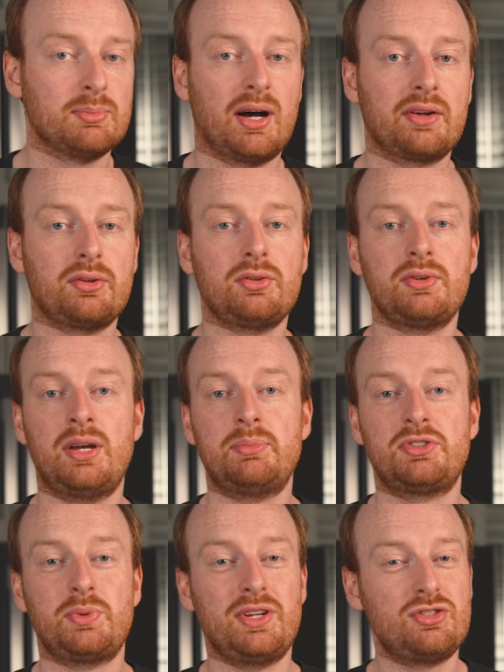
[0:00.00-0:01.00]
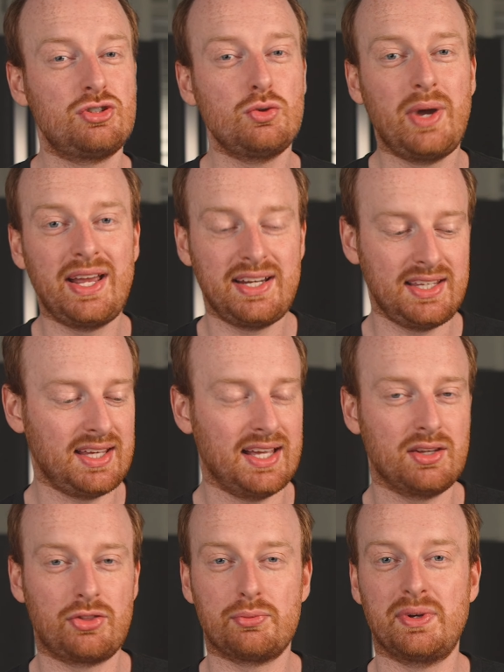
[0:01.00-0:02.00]
model at between $280
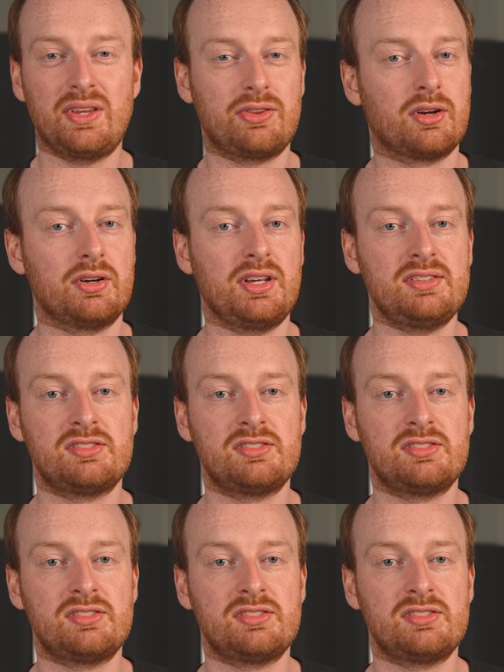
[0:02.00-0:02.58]
and $330,